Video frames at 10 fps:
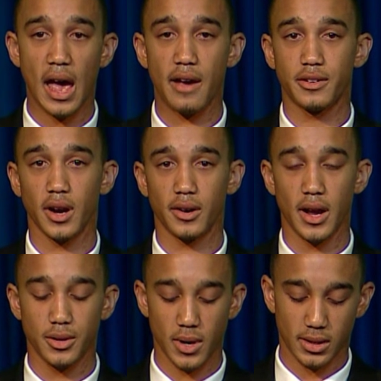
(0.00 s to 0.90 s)
After I
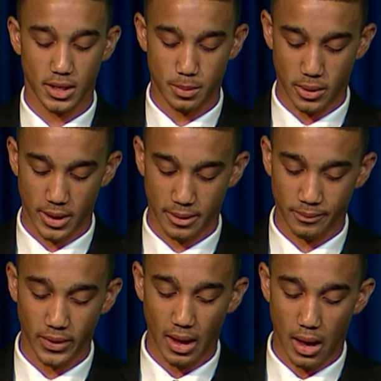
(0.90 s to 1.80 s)
graduate this
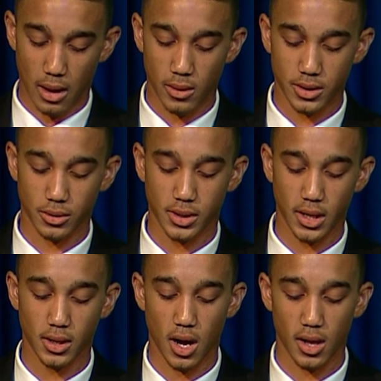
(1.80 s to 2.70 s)
spring, I want to
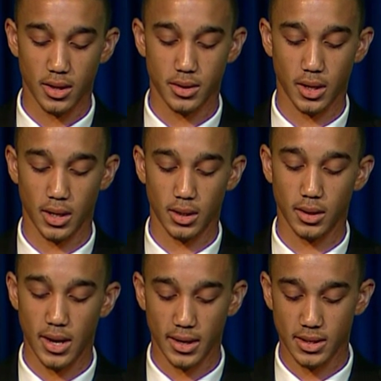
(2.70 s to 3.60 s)
attend college and in
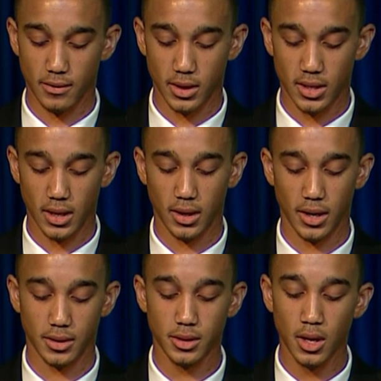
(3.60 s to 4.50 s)
the next 7 to 10
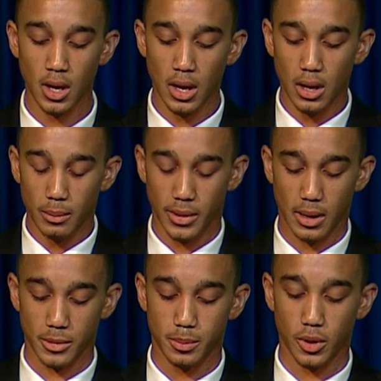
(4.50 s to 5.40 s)
years,
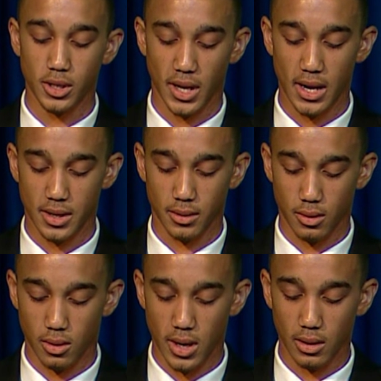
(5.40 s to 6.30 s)
become a sports agent
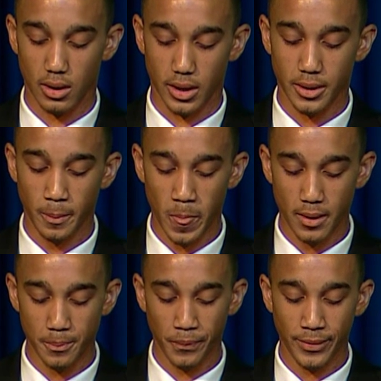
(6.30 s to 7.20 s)
or a lawyer.
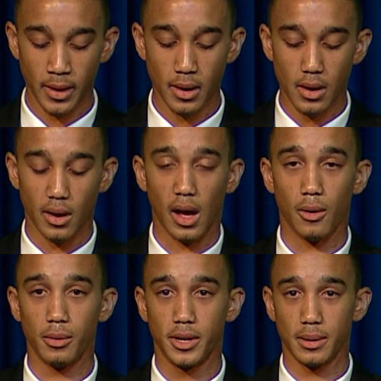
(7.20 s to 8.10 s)
I
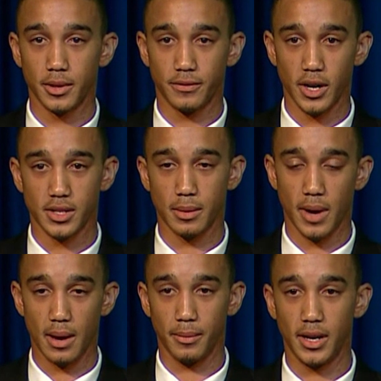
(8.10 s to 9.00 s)
will become the first in
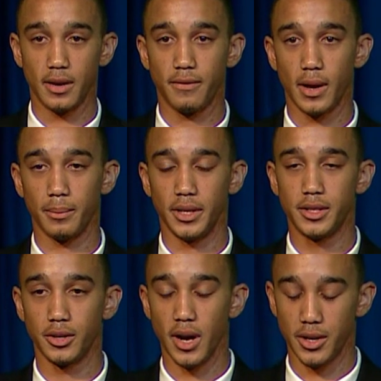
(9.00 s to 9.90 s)
my immediate family
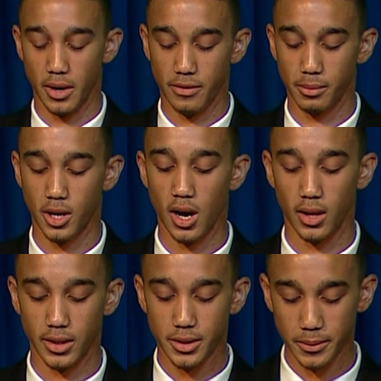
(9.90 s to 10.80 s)
to graduate from
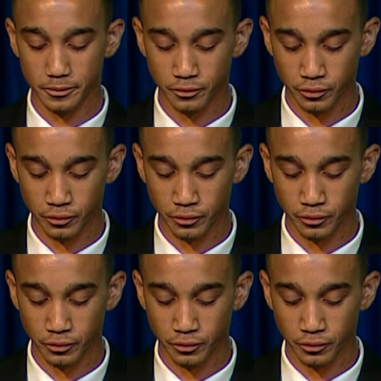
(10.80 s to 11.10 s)
college.